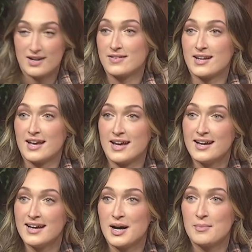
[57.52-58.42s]
things off
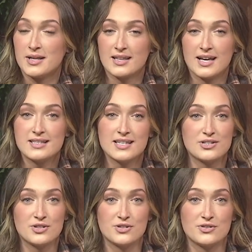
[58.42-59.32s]
today, um, let's
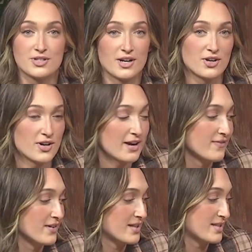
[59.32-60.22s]
introduce our
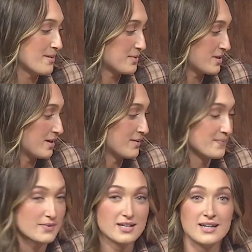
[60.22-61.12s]
craft for this episode.
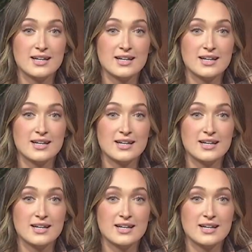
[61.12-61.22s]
